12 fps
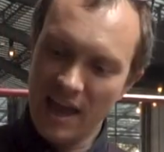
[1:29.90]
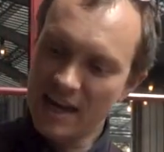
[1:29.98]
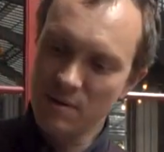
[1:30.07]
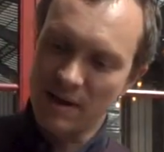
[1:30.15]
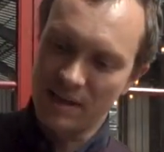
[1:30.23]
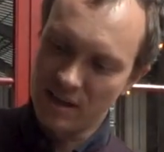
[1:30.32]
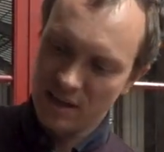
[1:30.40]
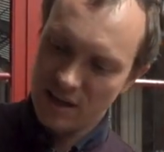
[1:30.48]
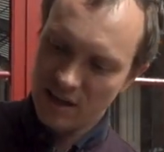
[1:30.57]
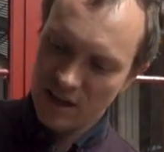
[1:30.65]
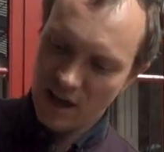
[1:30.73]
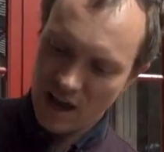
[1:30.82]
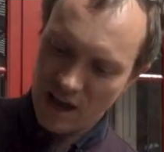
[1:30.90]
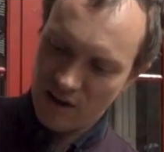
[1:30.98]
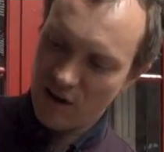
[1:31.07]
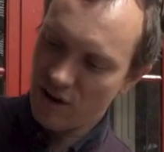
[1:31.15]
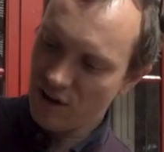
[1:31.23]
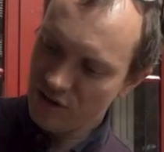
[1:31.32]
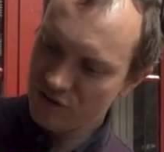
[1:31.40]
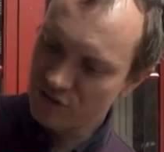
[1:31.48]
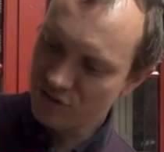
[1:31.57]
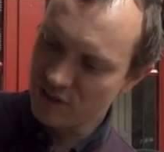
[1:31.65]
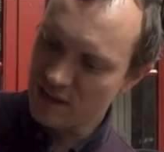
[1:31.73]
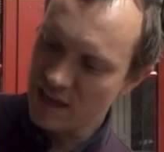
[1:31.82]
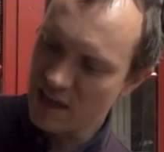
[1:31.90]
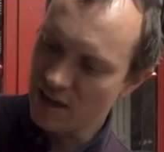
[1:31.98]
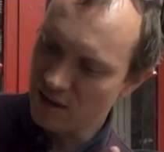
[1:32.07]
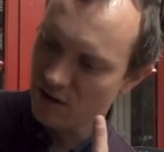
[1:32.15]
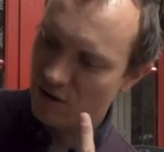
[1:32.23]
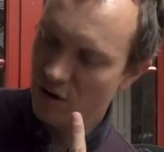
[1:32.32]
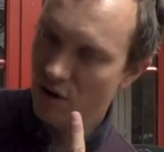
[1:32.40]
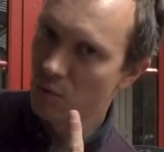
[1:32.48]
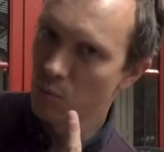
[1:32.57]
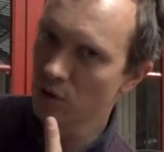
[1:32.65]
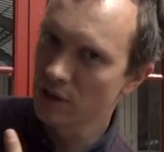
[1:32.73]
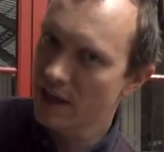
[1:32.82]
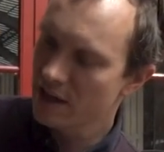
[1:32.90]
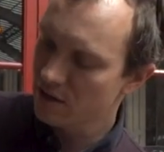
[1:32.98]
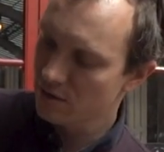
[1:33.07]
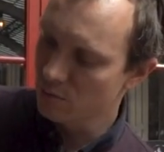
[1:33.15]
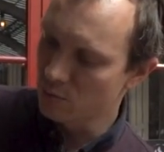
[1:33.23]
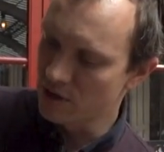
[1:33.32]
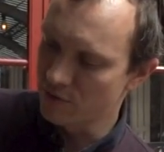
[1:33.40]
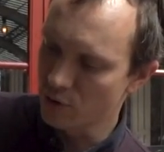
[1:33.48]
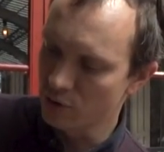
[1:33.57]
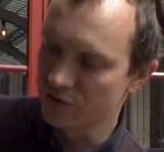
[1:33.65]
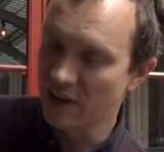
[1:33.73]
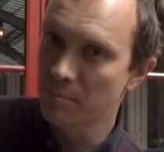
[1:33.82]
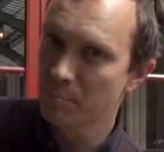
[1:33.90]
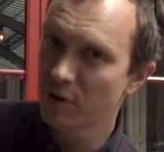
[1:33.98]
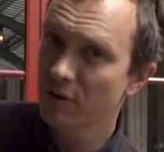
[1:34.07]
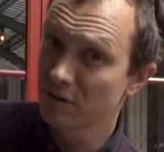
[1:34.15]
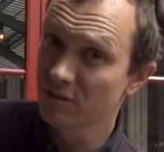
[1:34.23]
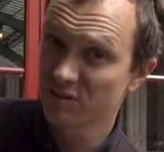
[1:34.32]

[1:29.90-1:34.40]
Anyway, as you can see here, on one leg we have got the damper.